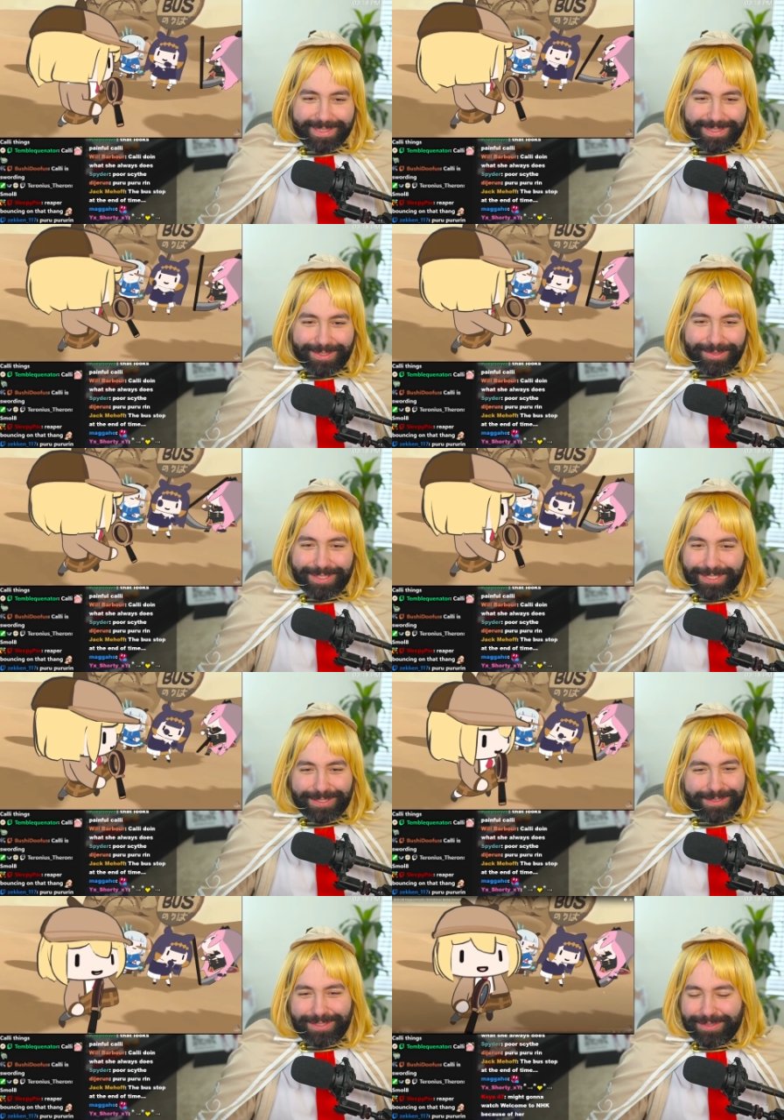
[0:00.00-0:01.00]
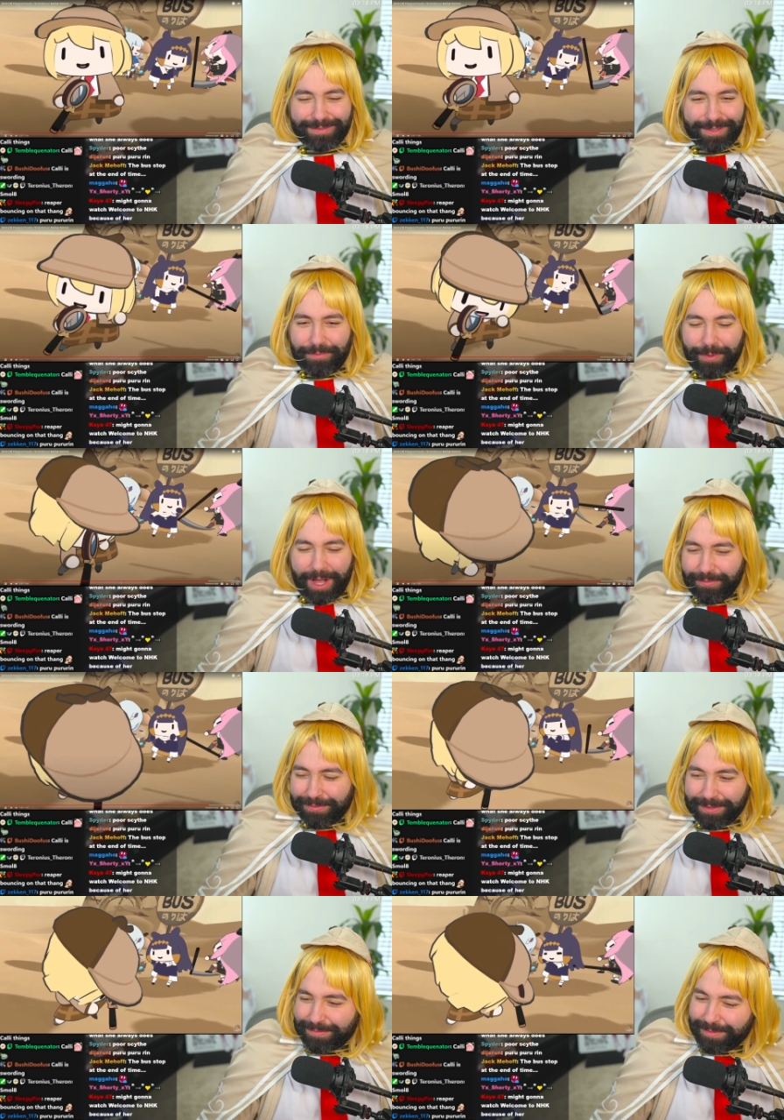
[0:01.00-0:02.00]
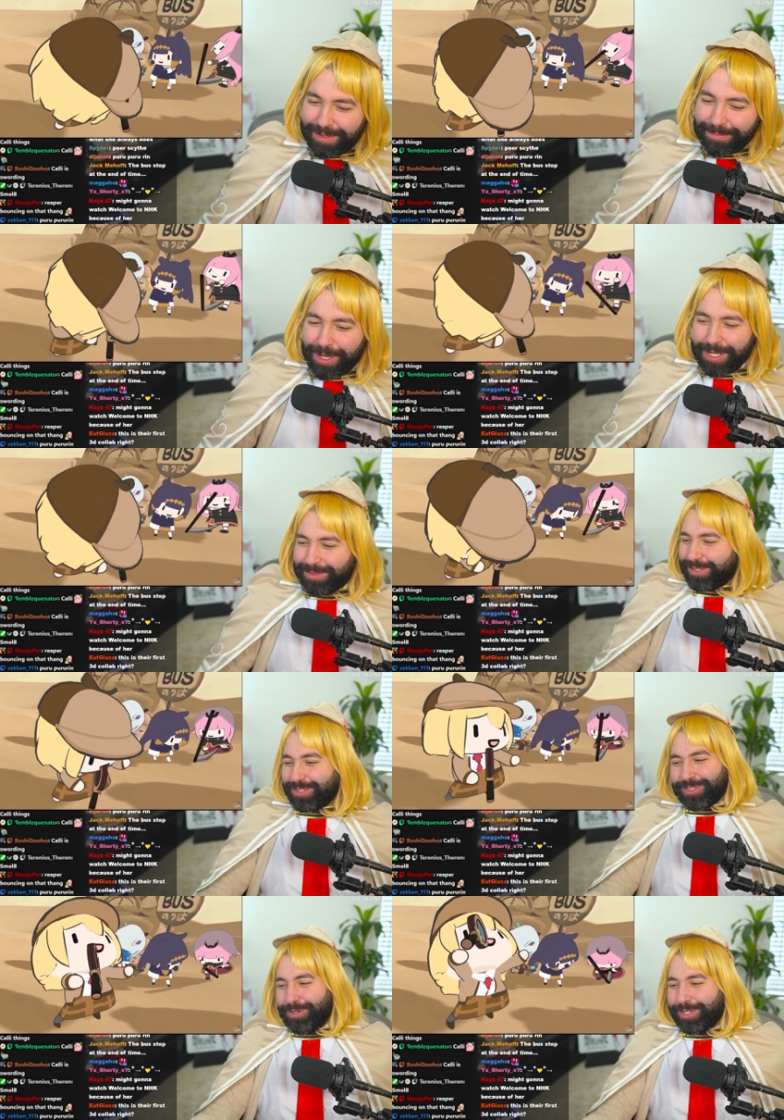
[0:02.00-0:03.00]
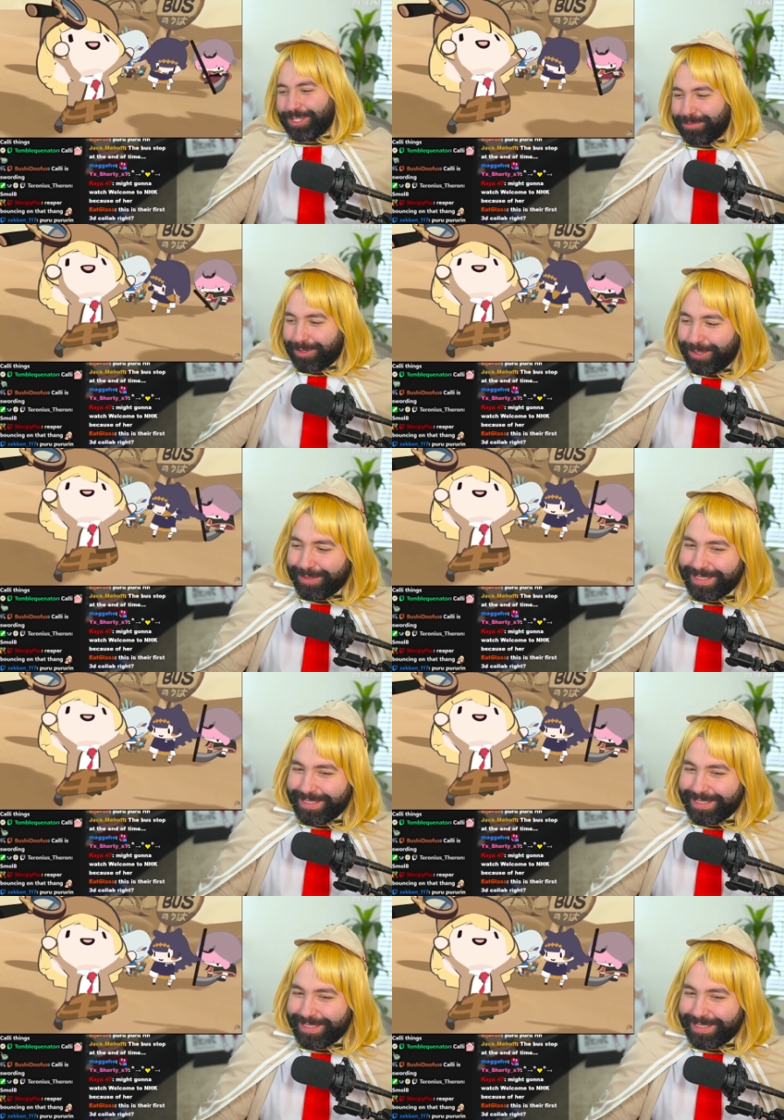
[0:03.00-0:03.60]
Dude, this the, the models are so good, bro.